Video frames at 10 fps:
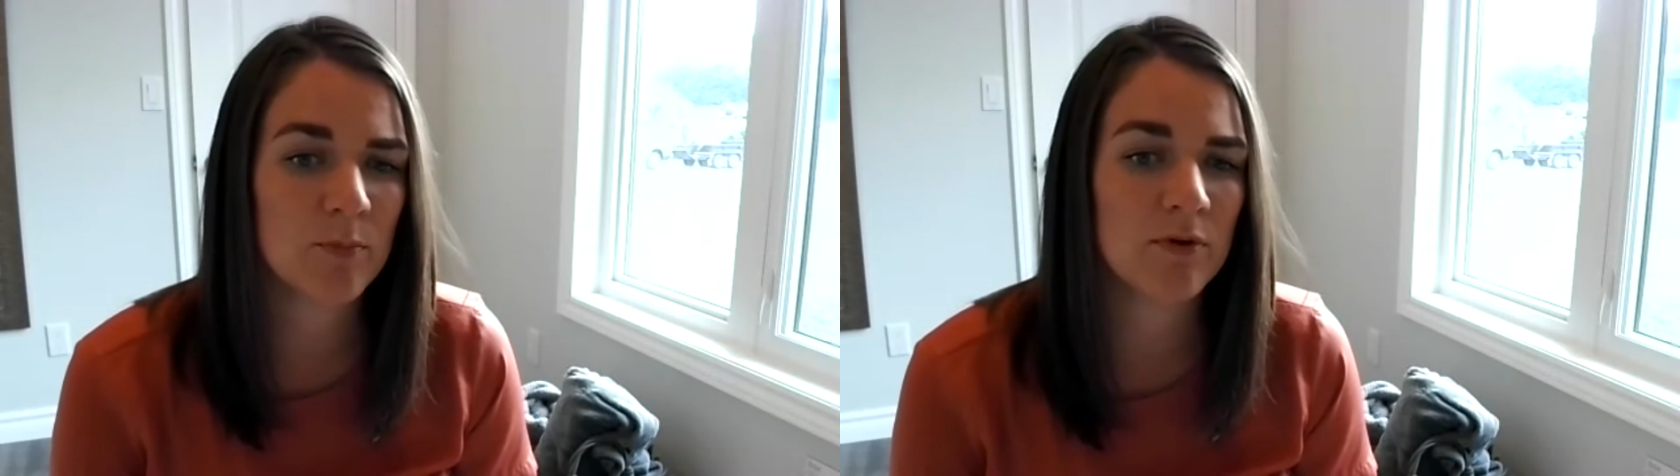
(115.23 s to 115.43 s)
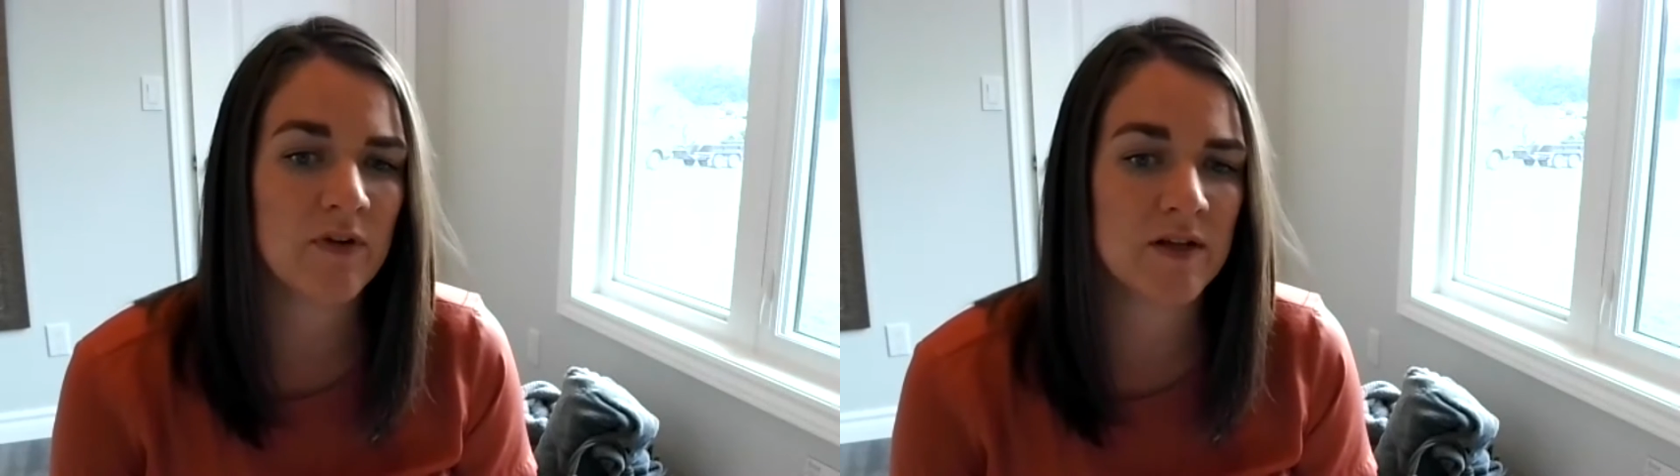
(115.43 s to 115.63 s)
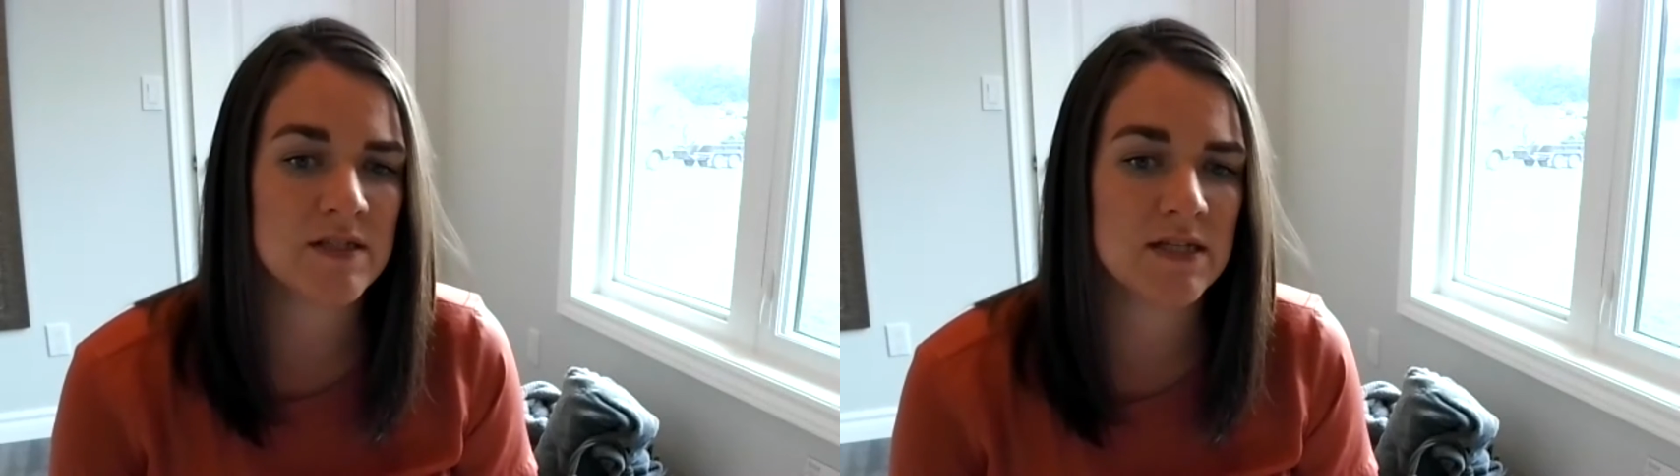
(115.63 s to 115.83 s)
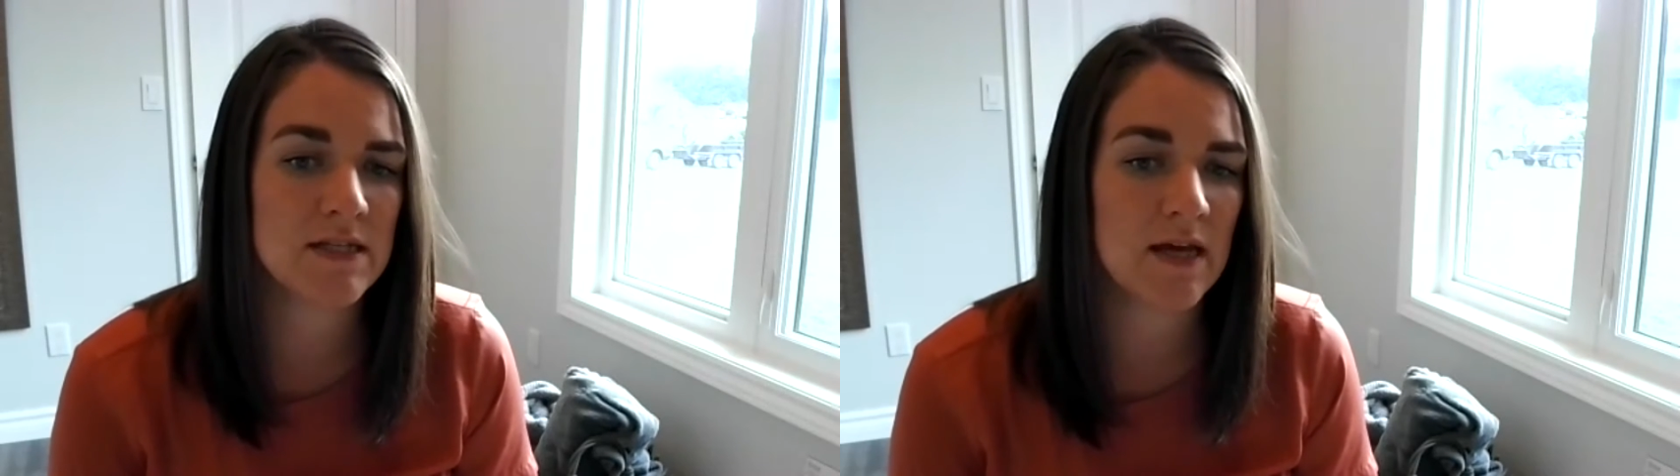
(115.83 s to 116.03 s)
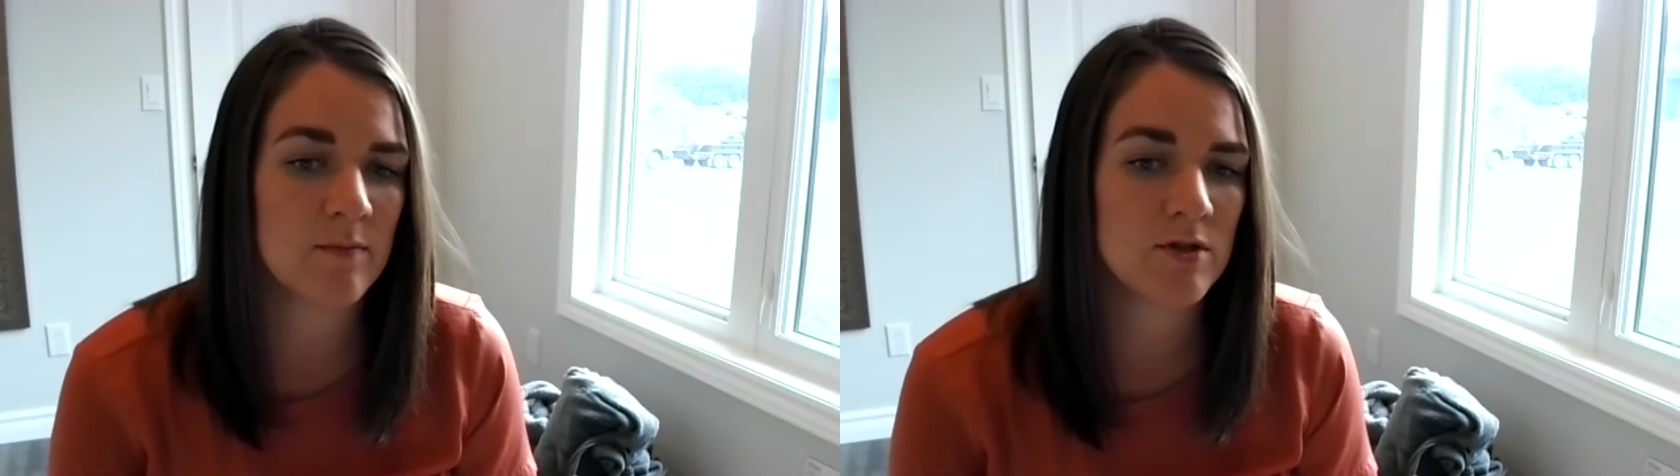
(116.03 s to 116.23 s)
preventing
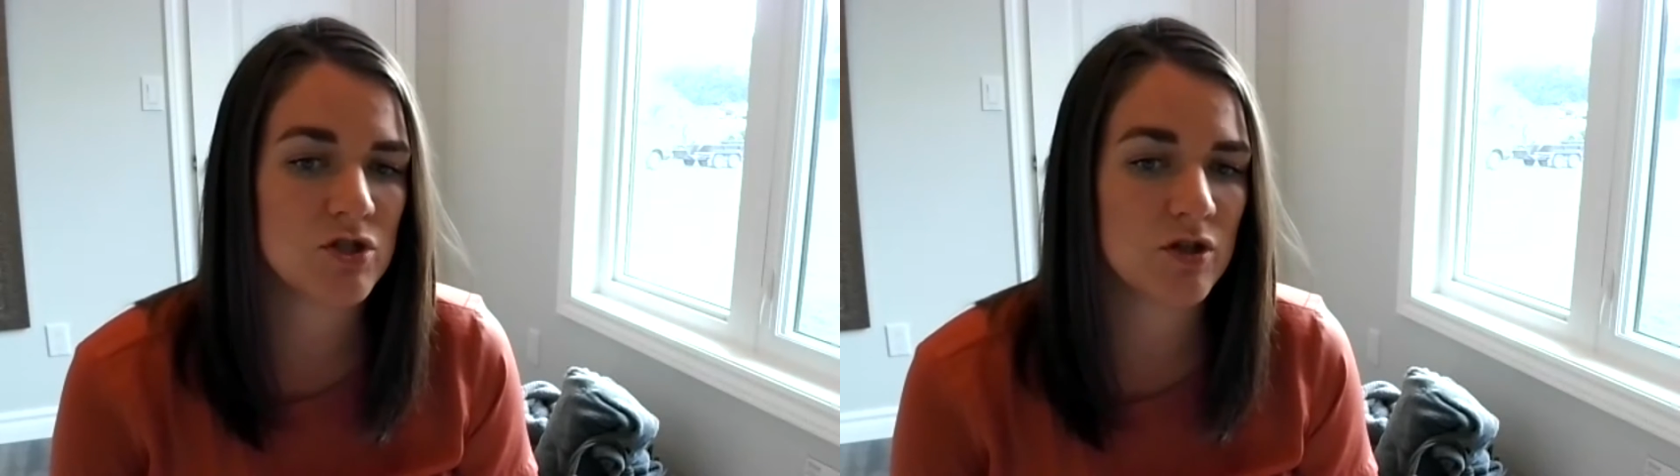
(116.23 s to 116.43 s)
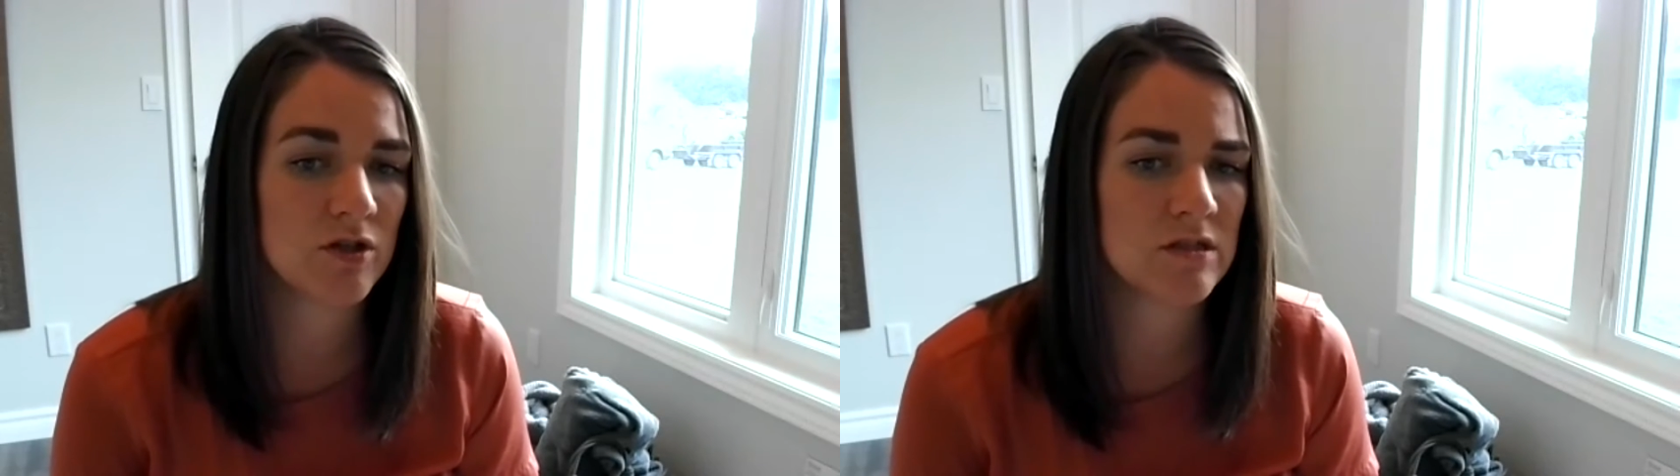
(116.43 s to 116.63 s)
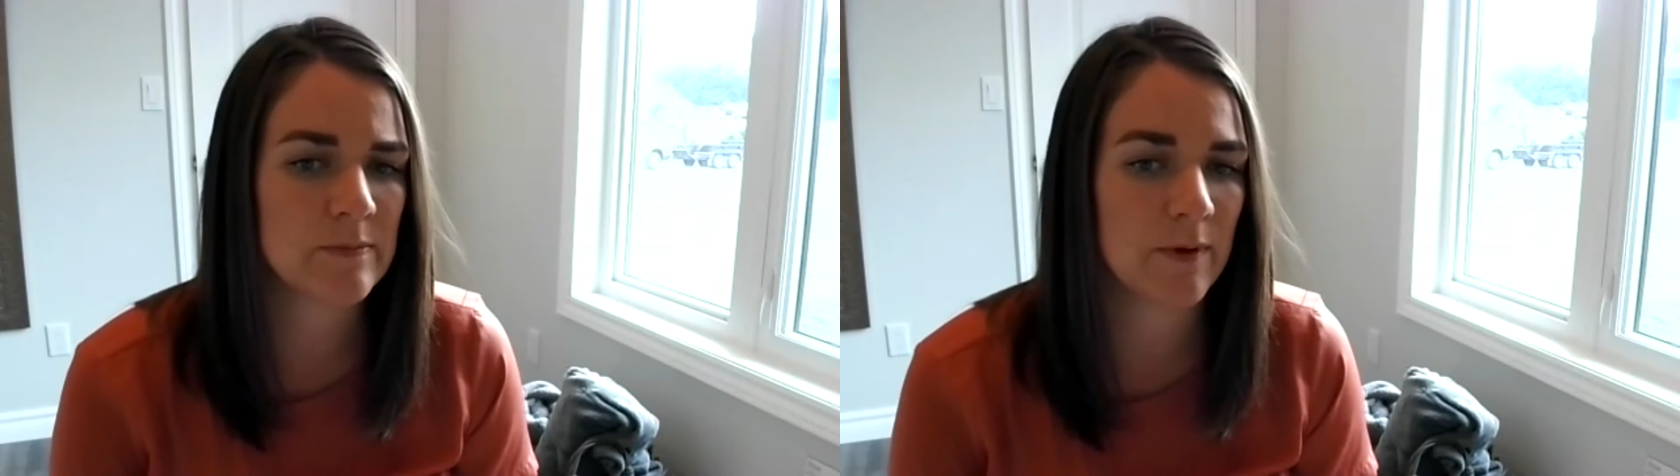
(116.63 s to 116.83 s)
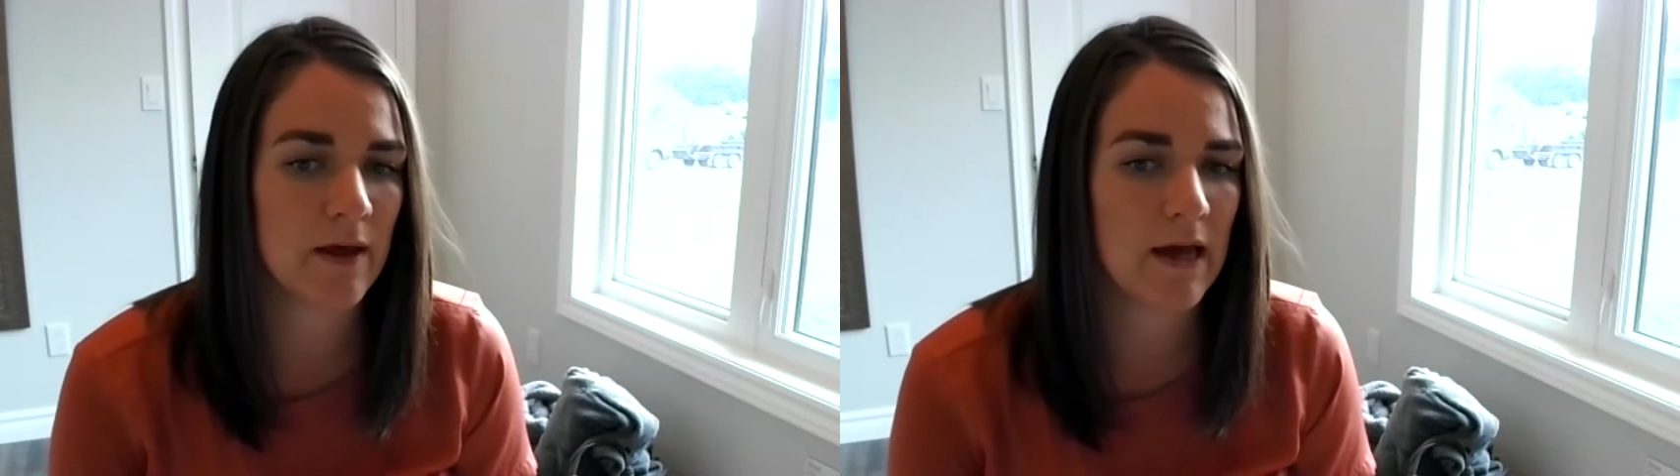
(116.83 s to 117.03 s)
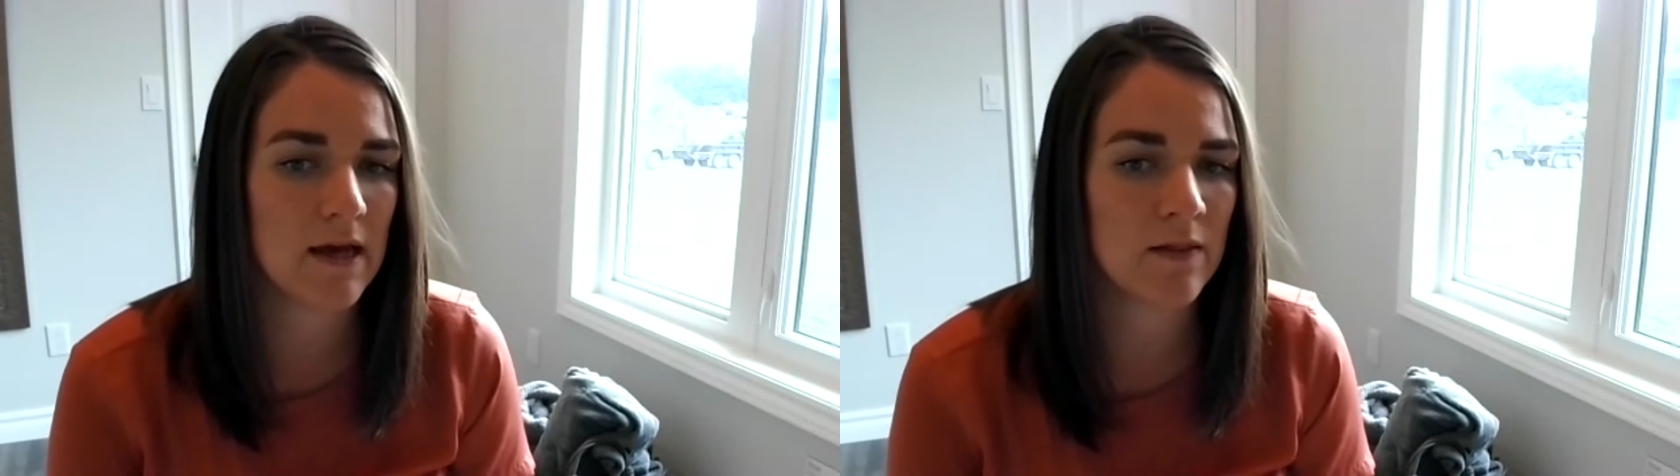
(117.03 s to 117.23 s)
damage to your
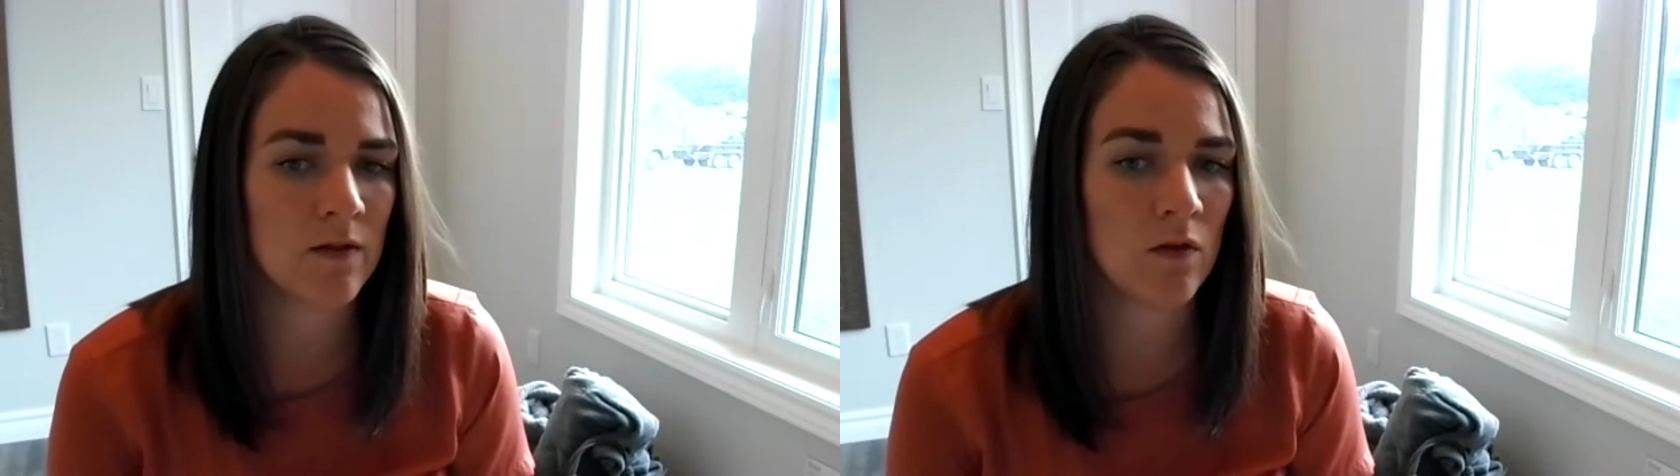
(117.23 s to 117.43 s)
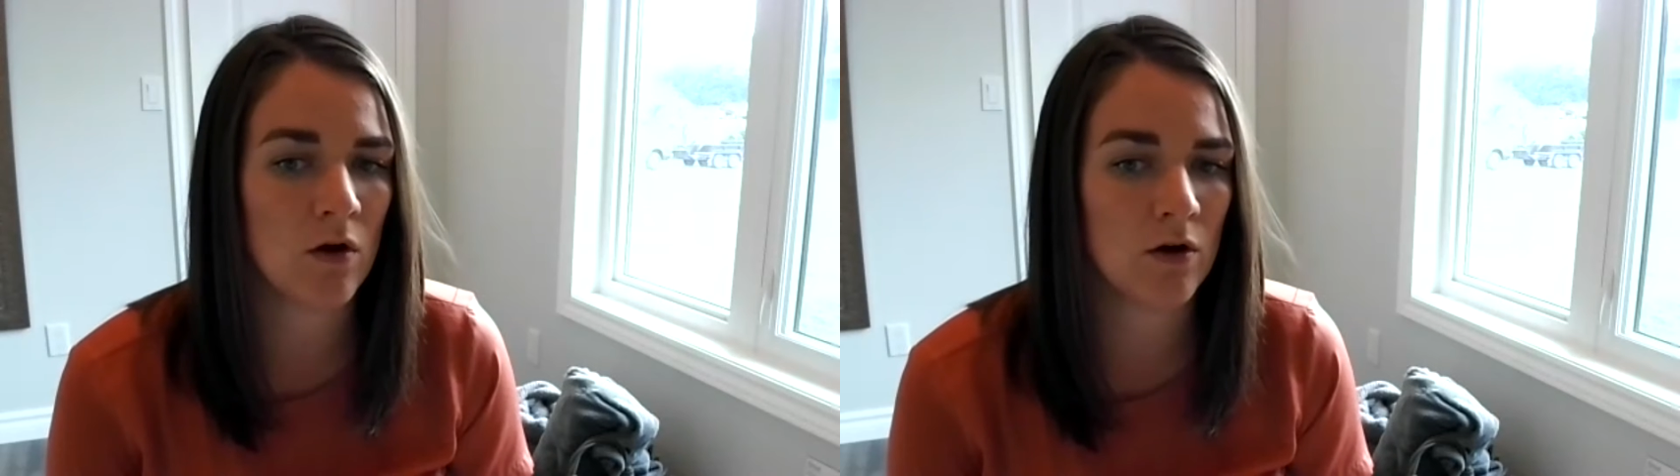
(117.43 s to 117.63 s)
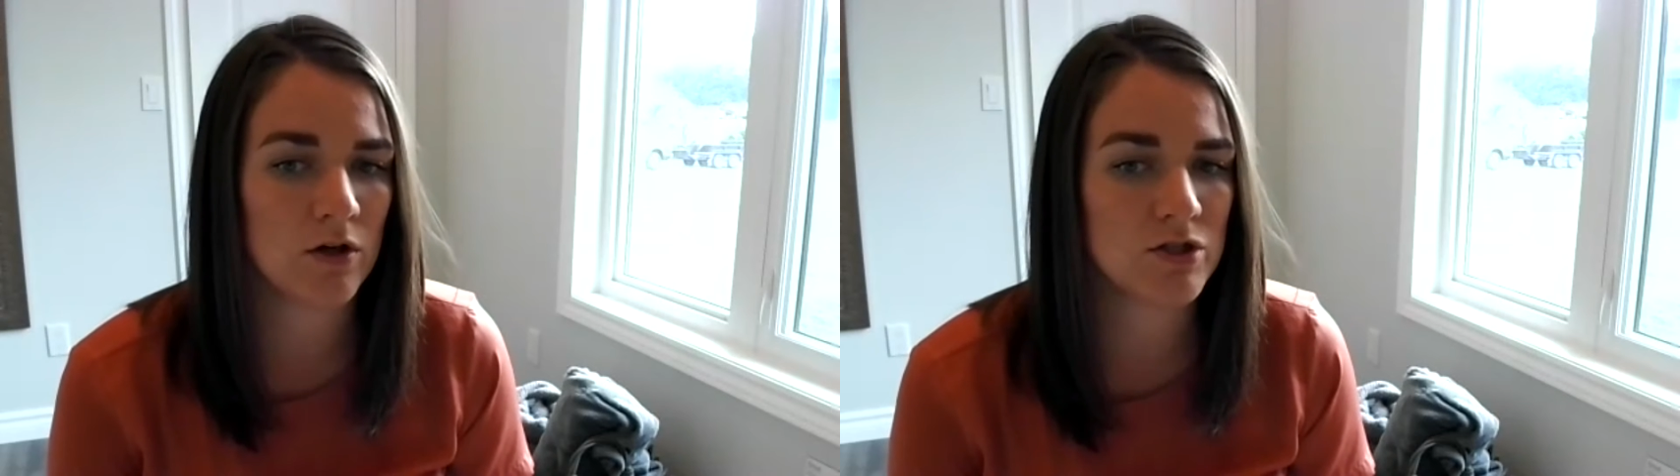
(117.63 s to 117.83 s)
display in the longer